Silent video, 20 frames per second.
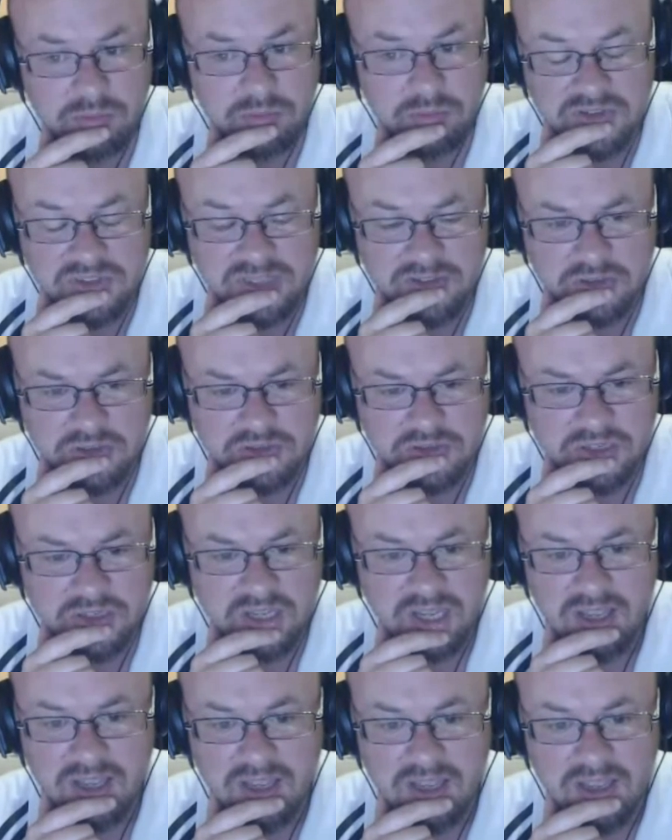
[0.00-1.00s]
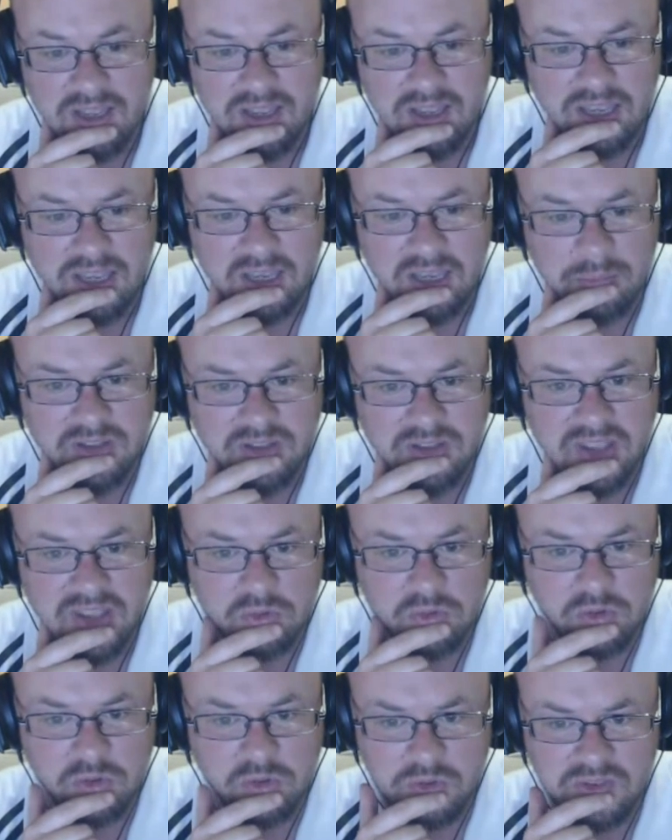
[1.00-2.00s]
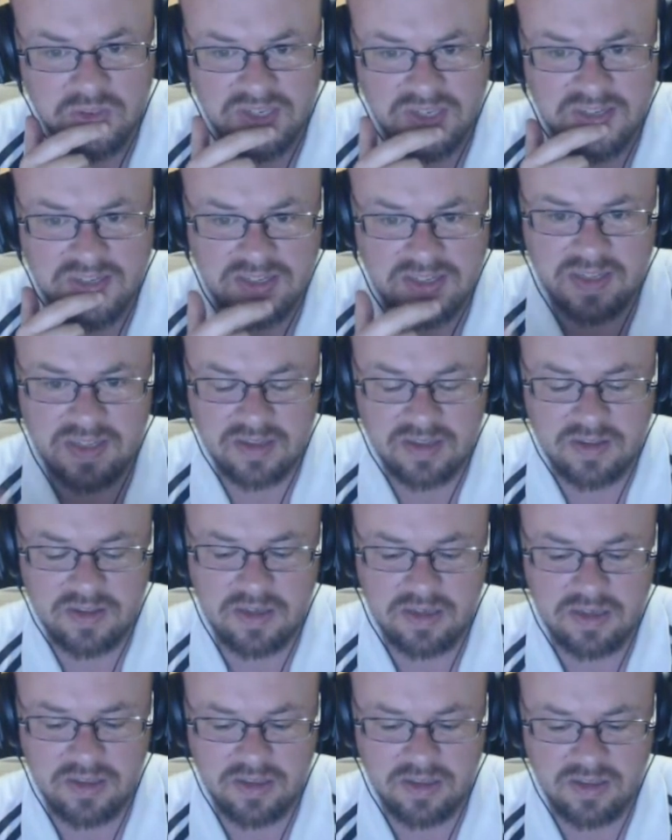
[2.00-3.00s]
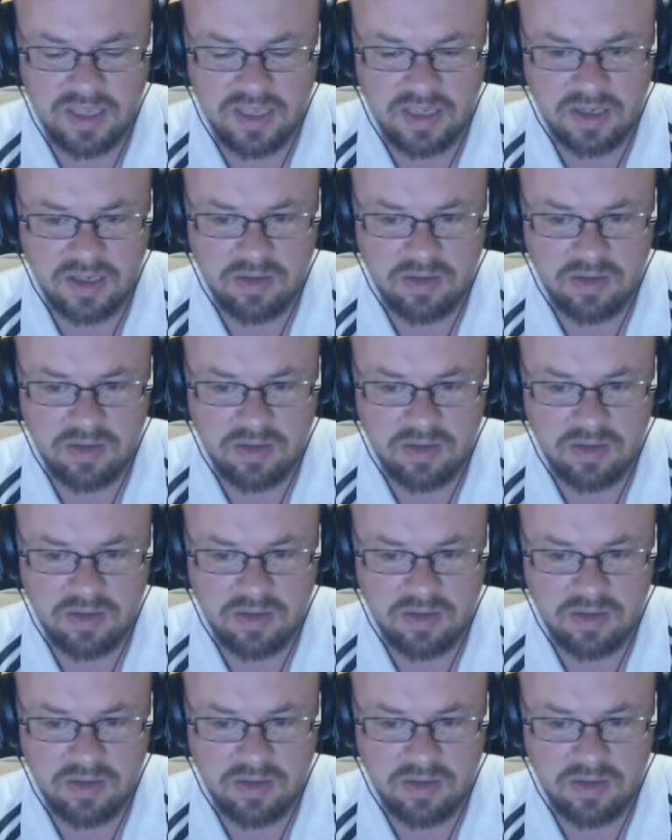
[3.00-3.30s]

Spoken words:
materials. And their thoughts with this is that they can